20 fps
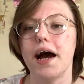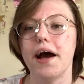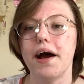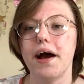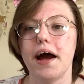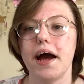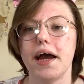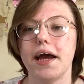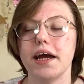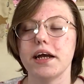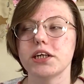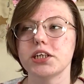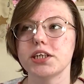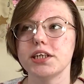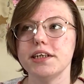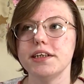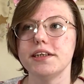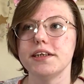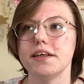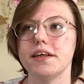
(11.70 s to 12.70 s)
I actually
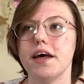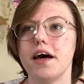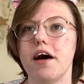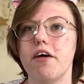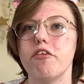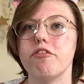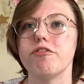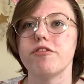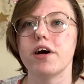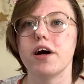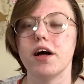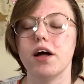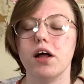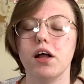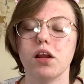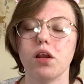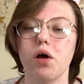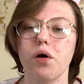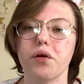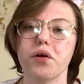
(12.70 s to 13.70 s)
did have a
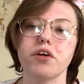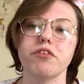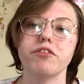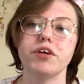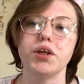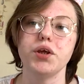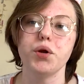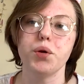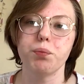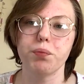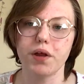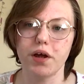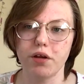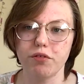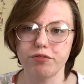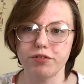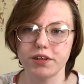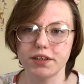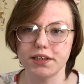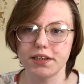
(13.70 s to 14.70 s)
longer video planned for
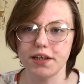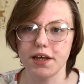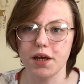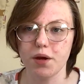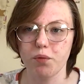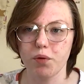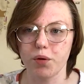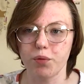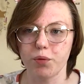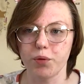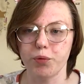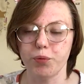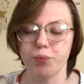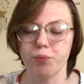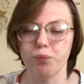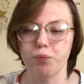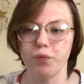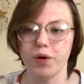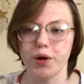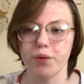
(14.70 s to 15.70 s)
today
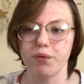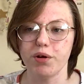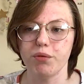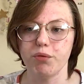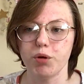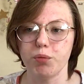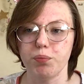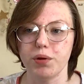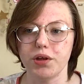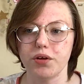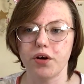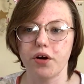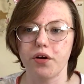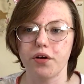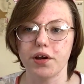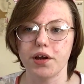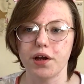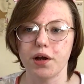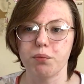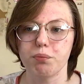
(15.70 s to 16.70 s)
where we would be
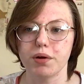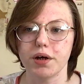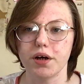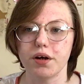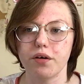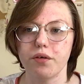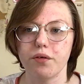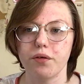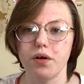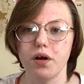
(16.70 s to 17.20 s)
talking about